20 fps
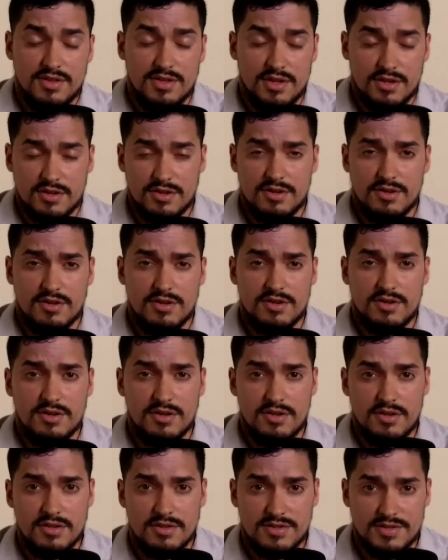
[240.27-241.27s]
younger
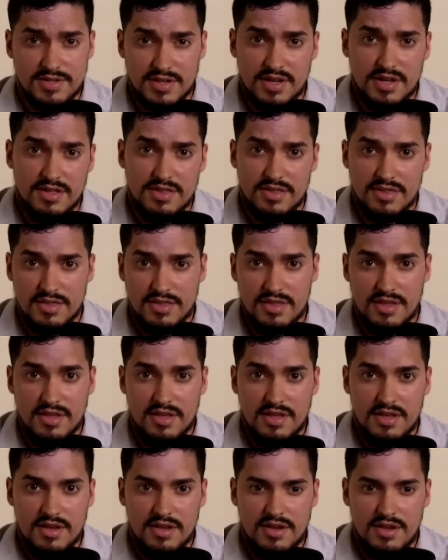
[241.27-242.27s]
son
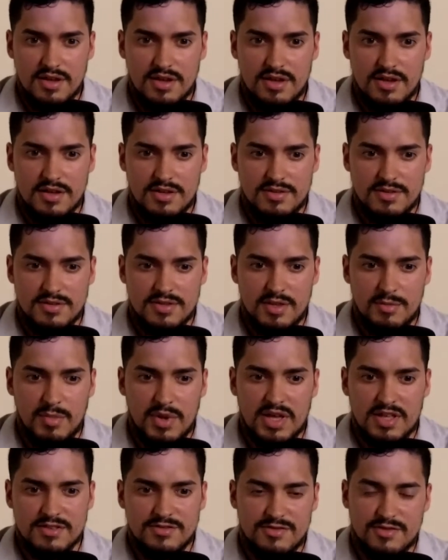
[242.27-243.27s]

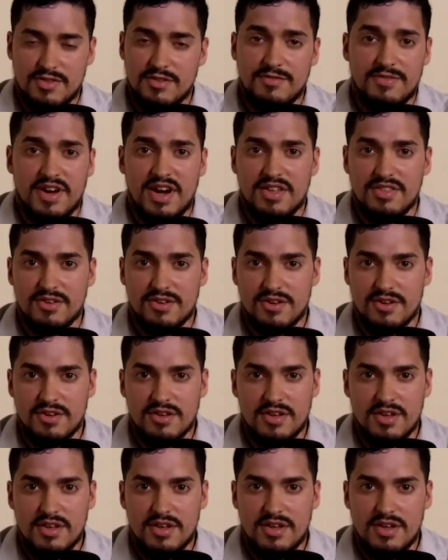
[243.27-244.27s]
demands from the father,
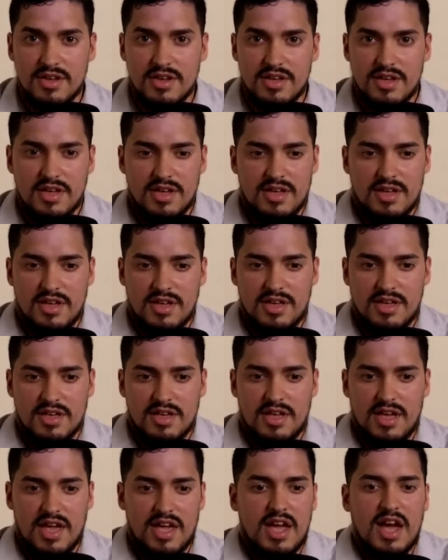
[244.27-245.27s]

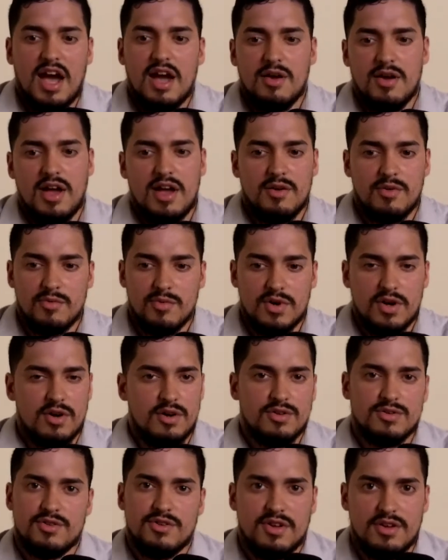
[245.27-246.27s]
Hey, I, I want
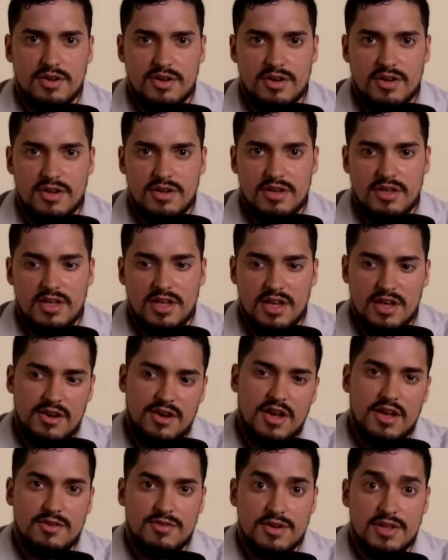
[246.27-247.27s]
all your
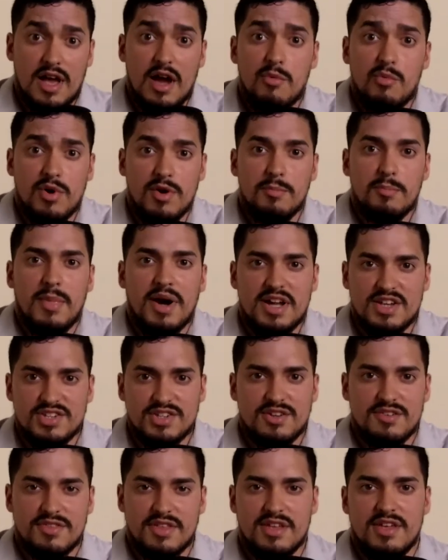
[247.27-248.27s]
inheritance. I want my
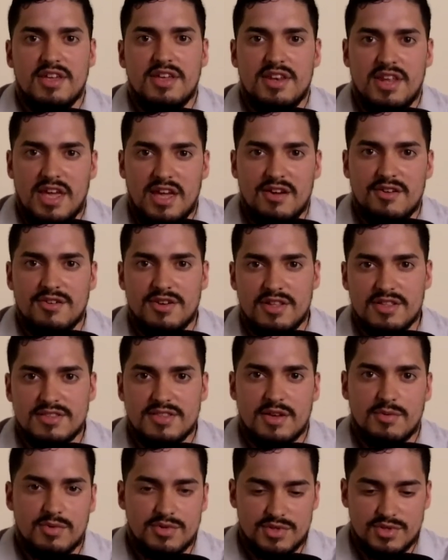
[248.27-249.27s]
share of the
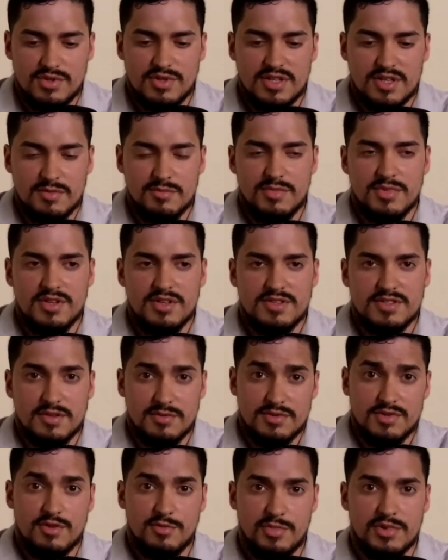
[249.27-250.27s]
inheritance. I want you to give me
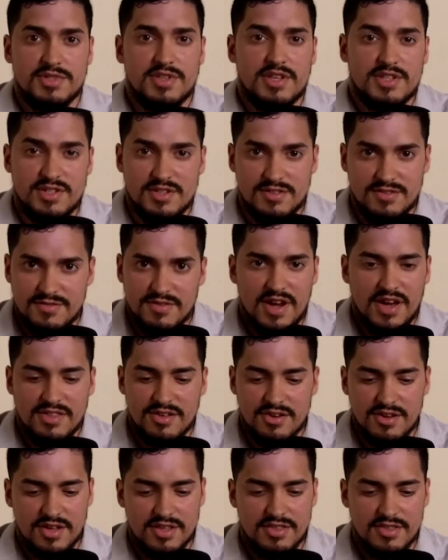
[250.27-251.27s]
some, your possessions,
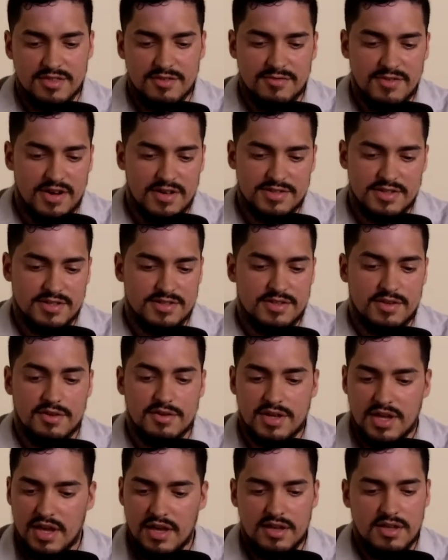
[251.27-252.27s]
father. And the father says,
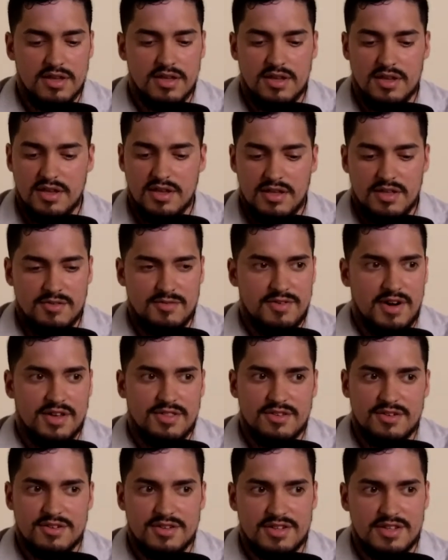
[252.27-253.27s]
Okay.
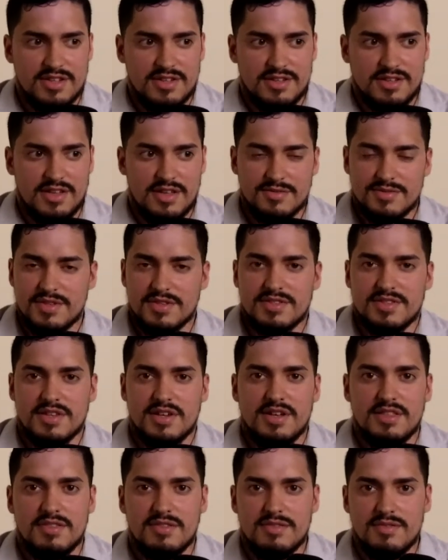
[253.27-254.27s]
Father gives the
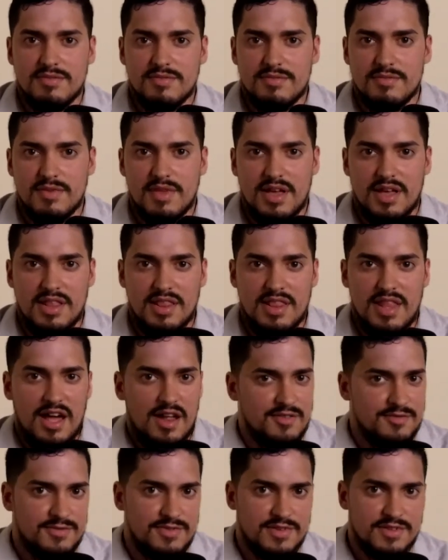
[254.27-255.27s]
son a
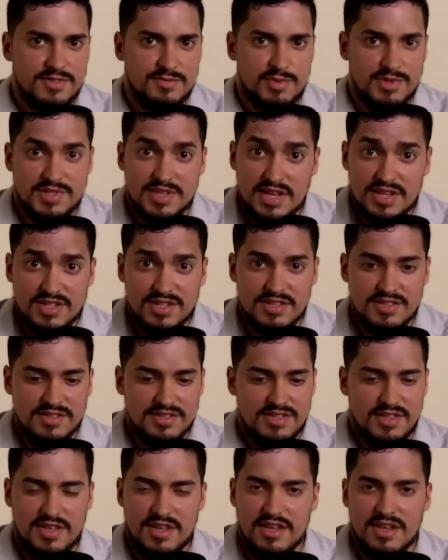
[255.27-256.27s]
lot of his
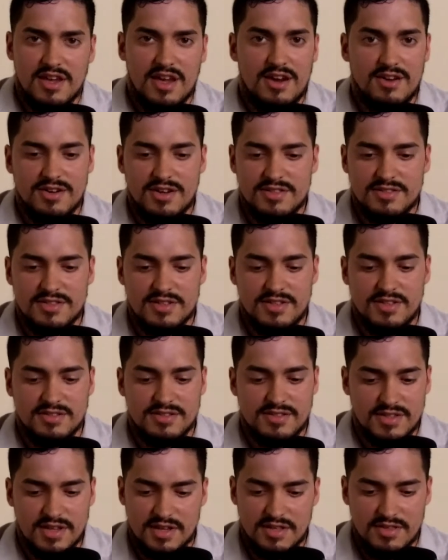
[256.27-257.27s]
possessions, the inheritance, and the
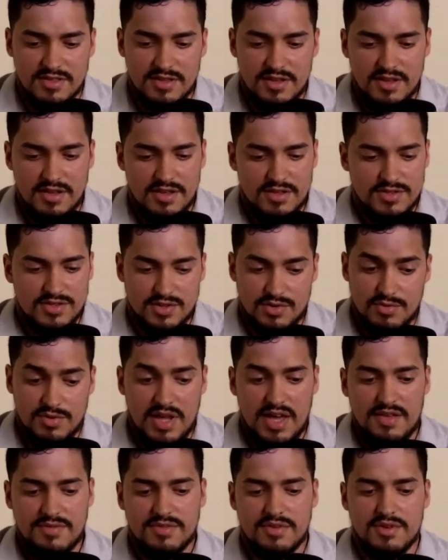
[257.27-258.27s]
son, soon
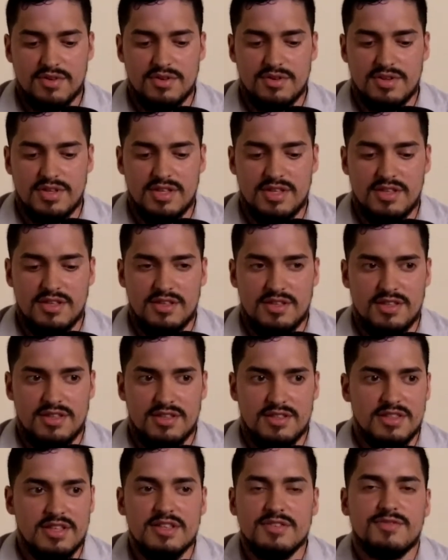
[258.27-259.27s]
after, he,
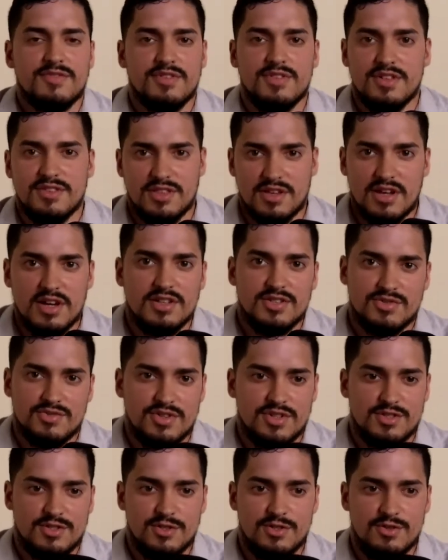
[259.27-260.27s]
he leaves for another
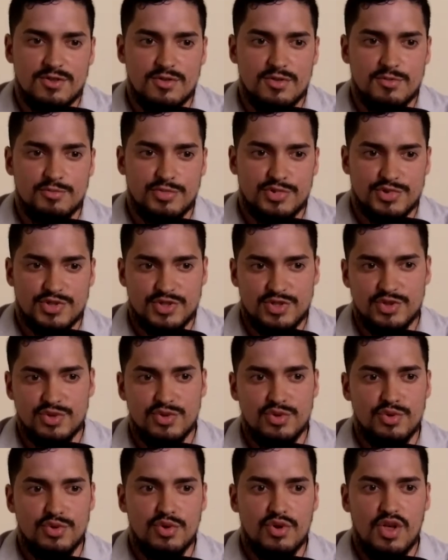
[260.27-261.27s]
country to
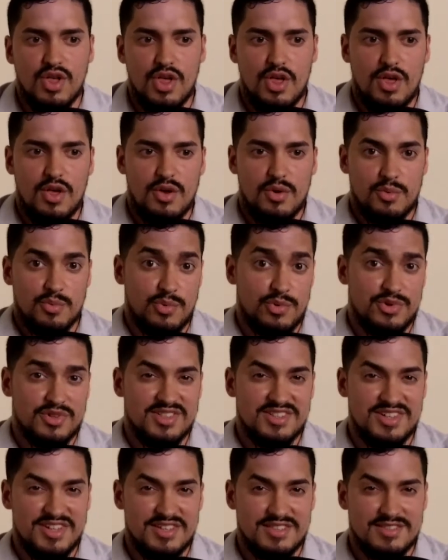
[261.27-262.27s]
pursue
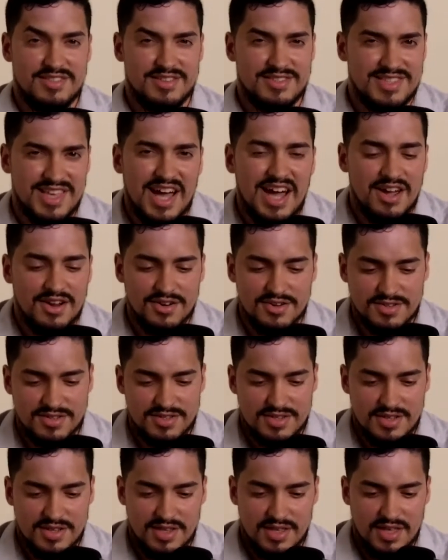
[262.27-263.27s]
worldly
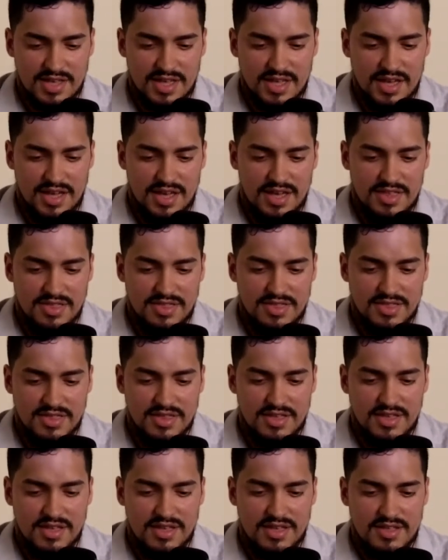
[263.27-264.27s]
desires. And
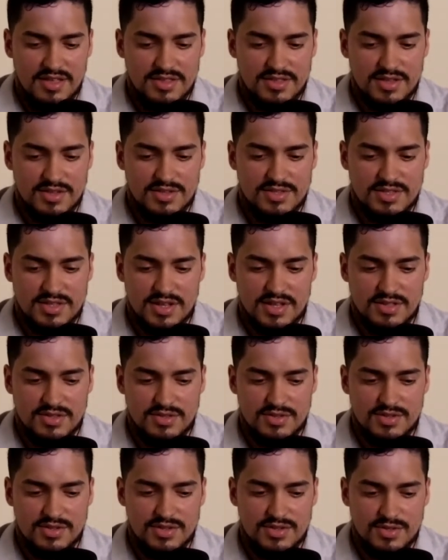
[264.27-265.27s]
the
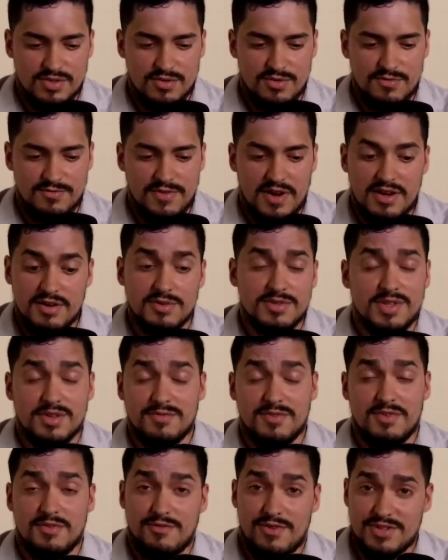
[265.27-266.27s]
son soon found
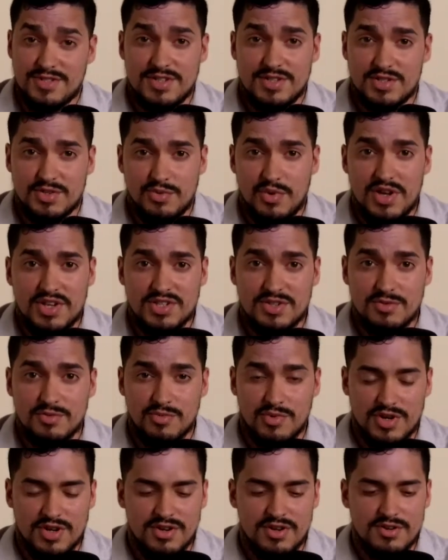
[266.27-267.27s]
himself in a rough
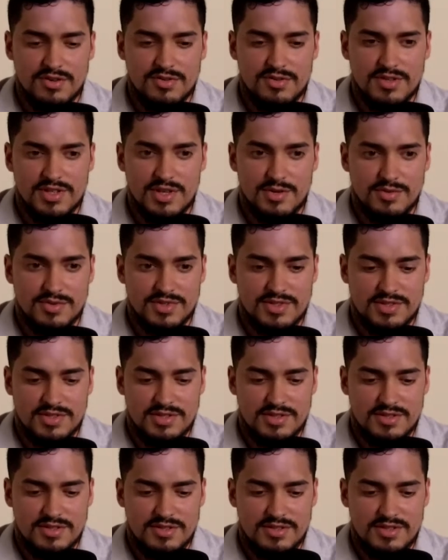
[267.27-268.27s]
situation where he
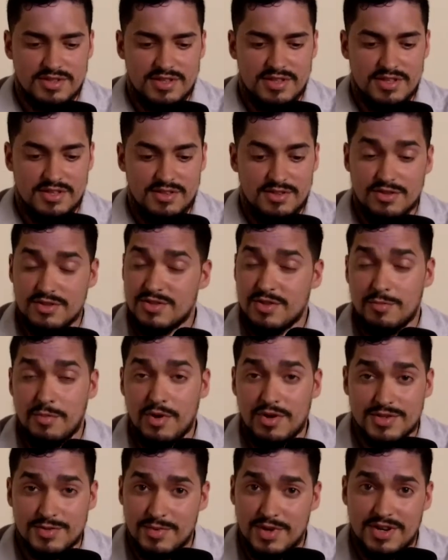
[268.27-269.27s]
was he used up
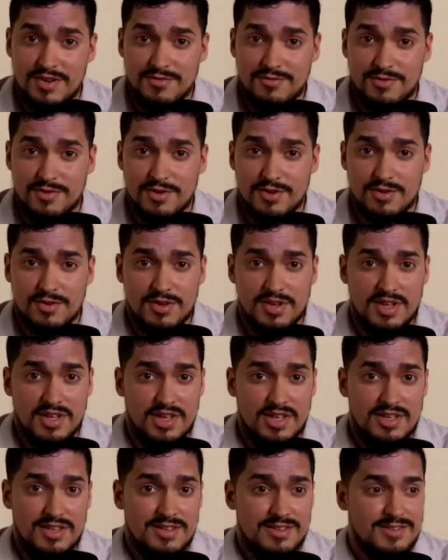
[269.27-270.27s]
all his money for
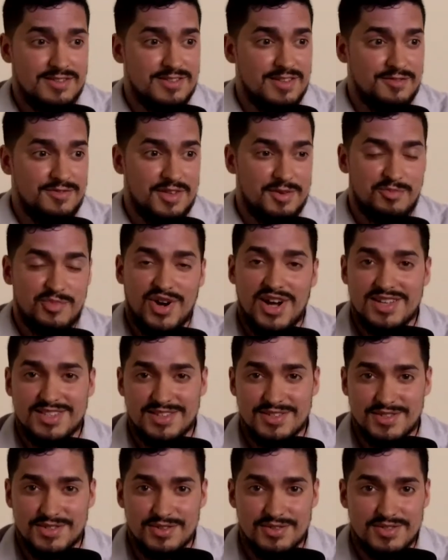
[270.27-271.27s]
stuff like
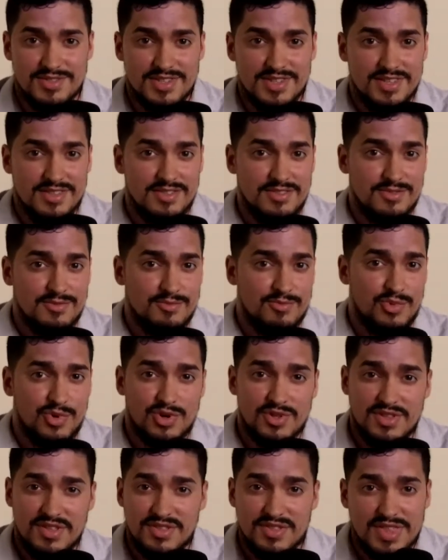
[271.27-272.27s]
prostitutes and
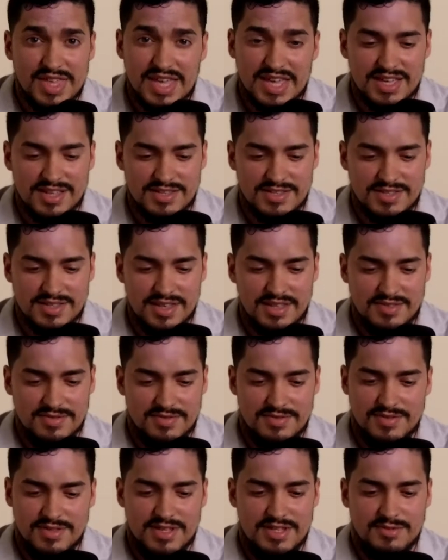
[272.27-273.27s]
worldly things that
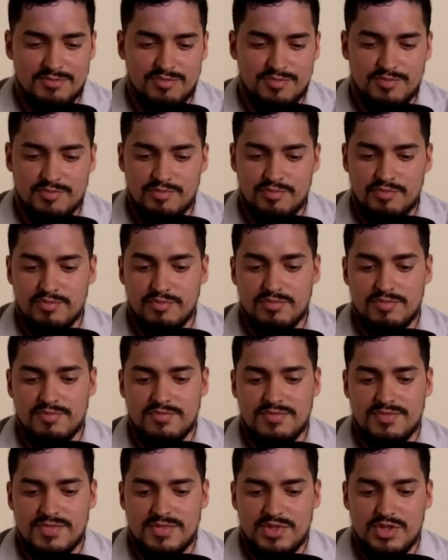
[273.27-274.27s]
he
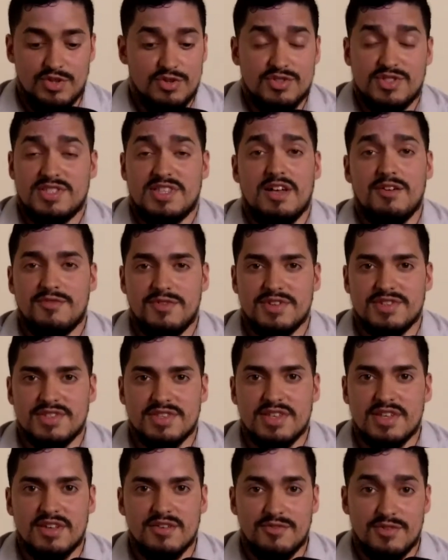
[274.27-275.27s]
used
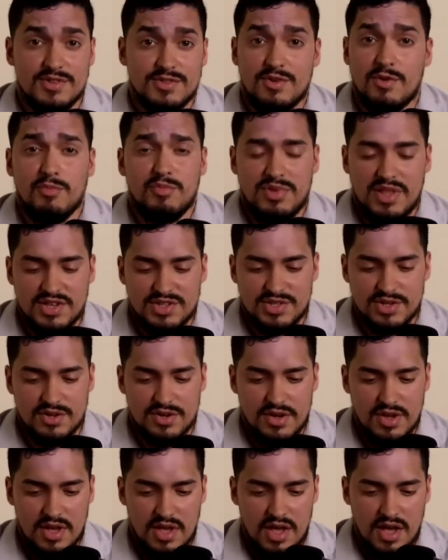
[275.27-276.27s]
selfishly for his own
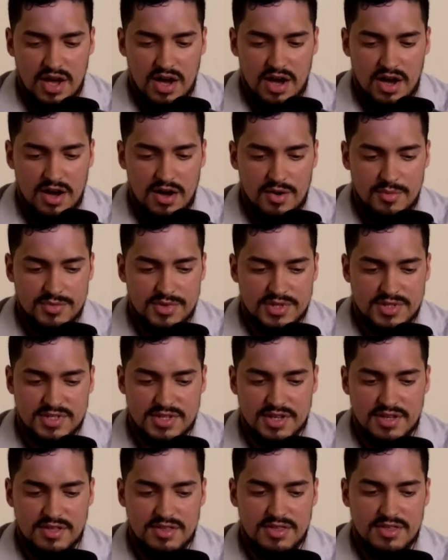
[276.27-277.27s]
pleasure. Um, the
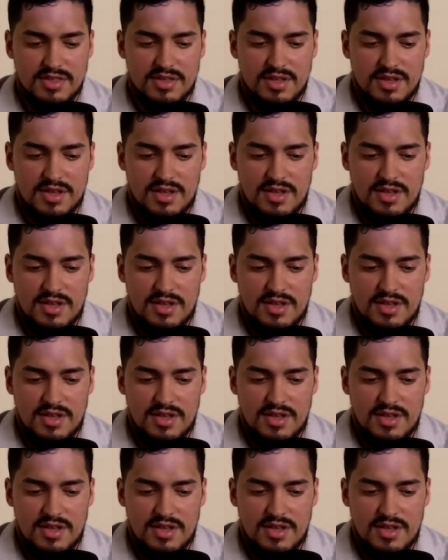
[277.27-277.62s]
son